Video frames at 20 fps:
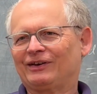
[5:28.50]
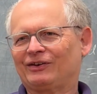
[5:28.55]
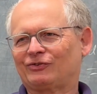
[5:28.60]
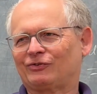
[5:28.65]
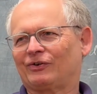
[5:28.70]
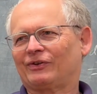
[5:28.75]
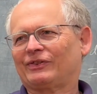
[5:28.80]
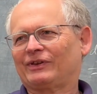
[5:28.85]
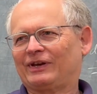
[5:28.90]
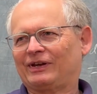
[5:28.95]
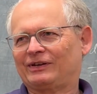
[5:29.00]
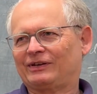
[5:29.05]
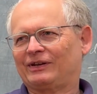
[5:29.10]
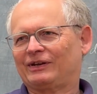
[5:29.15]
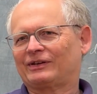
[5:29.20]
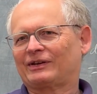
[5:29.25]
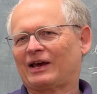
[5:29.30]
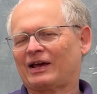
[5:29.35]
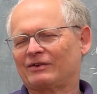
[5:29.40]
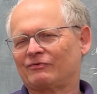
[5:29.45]
So,
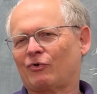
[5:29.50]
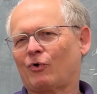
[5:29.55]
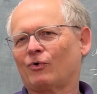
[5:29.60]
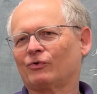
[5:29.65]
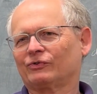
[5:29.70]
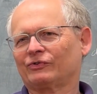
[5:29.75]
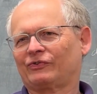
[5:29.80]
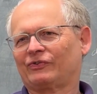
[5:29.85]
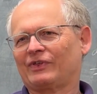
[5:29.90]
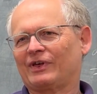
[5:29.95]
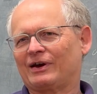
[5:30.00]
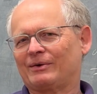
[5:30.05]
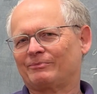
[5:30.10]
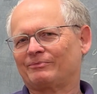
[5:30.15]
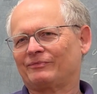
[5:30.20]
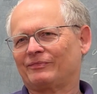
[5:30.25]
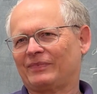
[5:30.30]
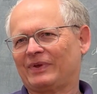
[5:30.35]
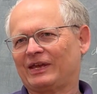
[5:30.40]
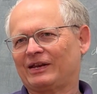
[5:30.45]
it kind of holds
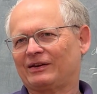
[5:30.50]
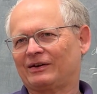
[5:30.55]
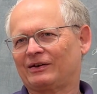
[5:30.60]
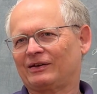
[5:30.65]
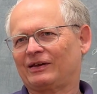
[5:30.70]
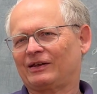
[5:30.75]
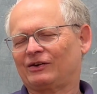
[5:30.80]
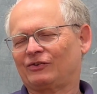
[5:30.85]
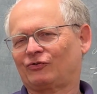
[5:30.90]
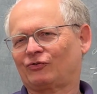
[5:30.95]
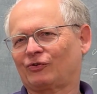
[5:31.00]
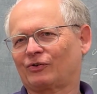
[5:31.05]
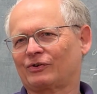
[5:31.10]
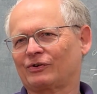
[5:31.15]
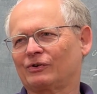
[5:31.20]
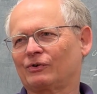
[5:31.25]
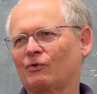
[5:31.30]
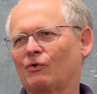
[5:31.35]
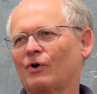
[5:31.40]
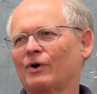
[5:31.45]
them in a
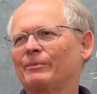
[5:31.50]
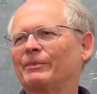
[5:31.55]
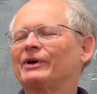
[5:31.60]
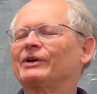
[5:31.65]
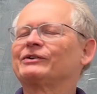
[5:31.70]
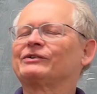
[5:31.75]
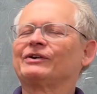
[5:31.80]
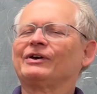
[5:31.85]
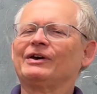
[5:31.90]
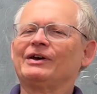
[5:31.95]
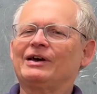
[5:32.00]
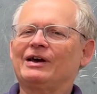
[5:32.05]
circular orbit.